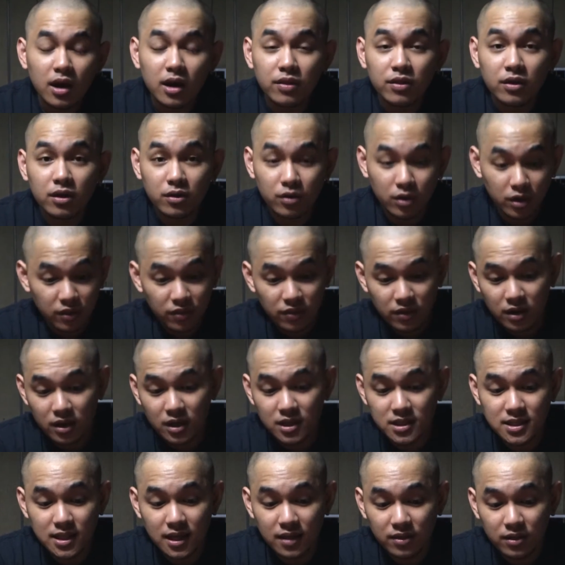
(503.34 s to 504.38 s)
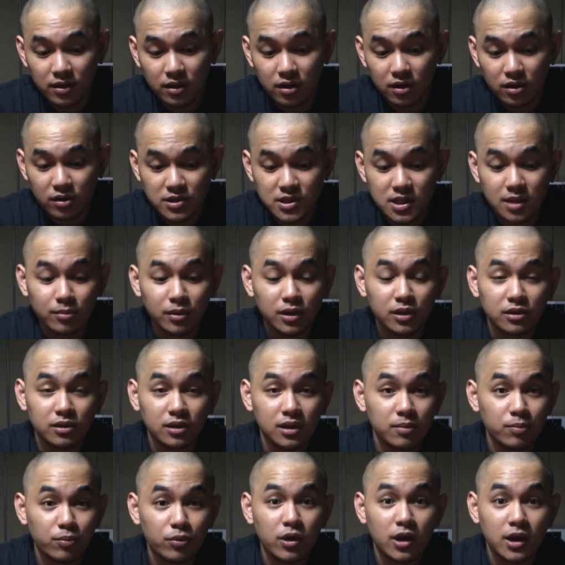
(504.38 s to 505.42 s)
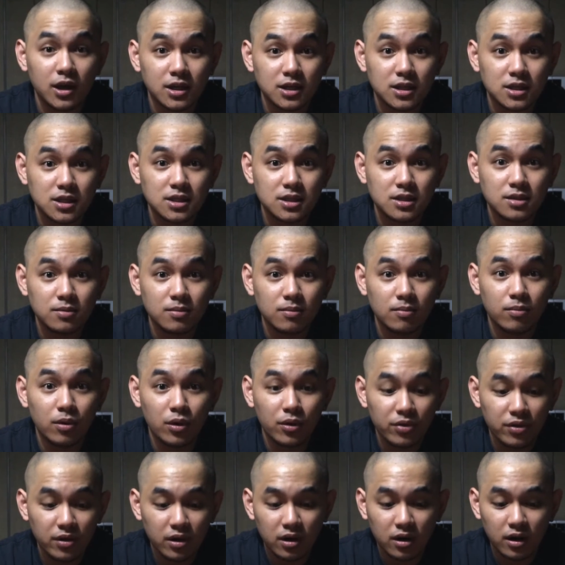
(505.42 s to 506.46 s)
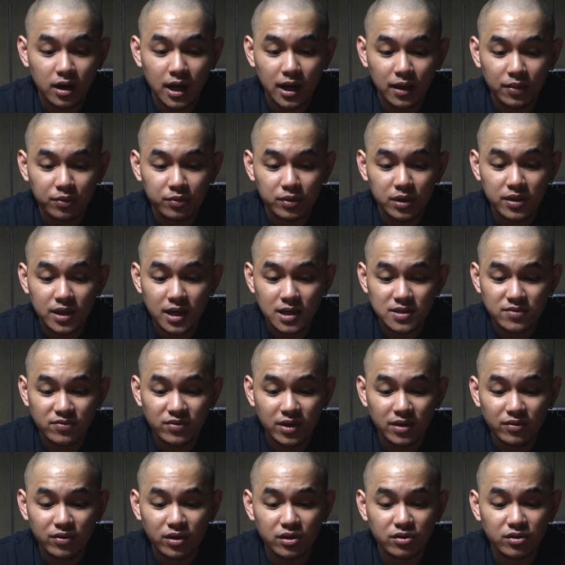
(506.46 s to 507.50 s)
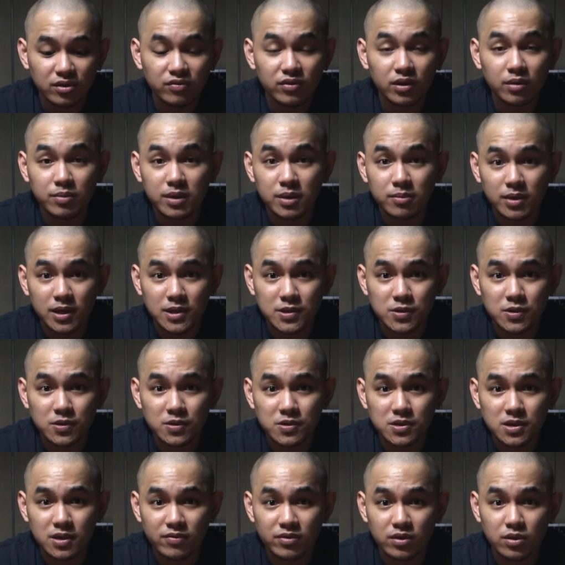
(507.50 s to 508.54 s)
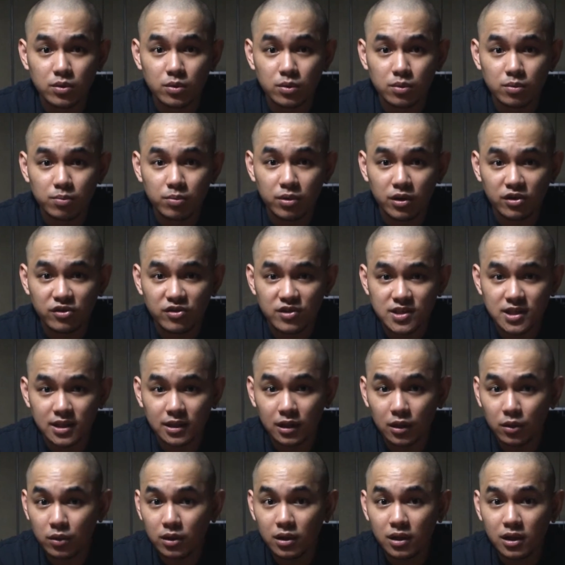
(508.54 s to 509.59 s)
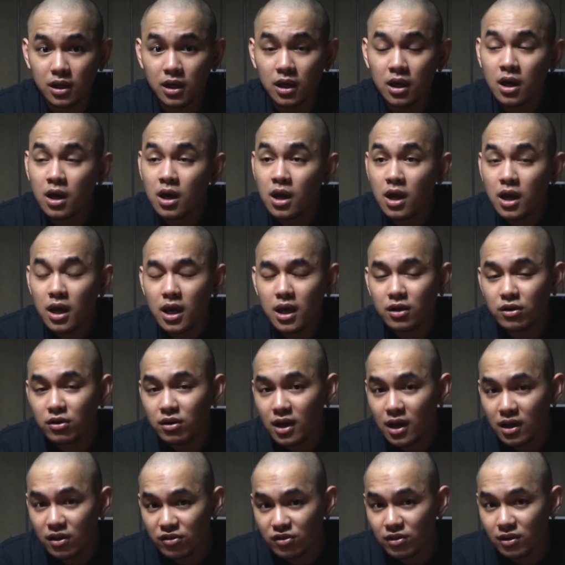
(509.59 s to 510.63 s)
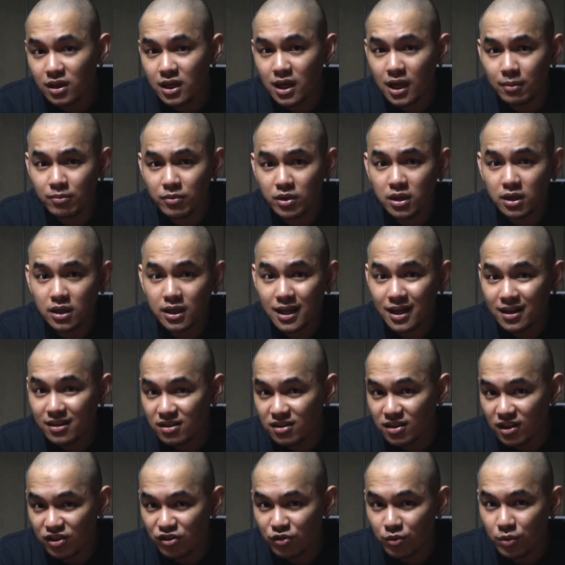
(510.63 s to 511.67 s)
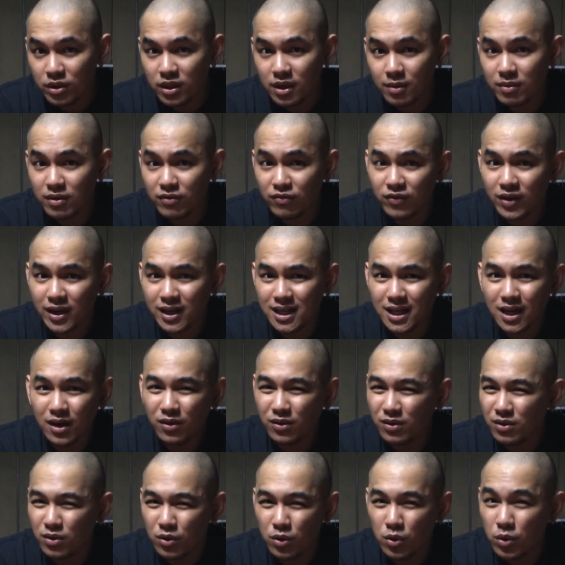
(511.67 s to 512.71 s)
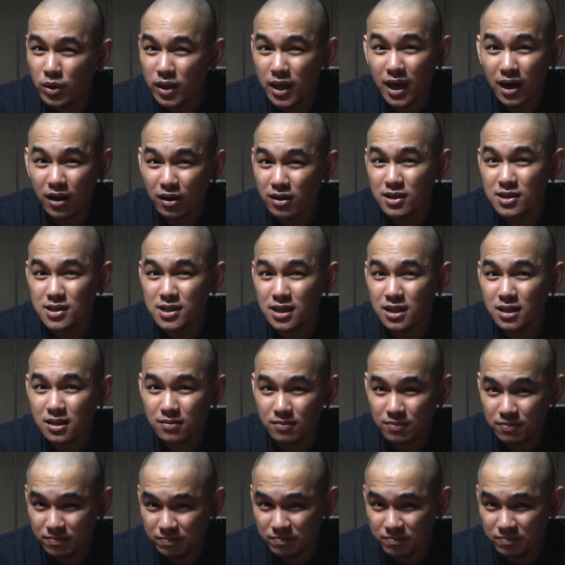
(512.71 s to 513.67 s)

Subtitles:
The good thing is that they're similarly priced. Both are at 3,500 Philippine pesos if you purchase it locally. Internationally, I'm going to get in touch with them and find out who carries it,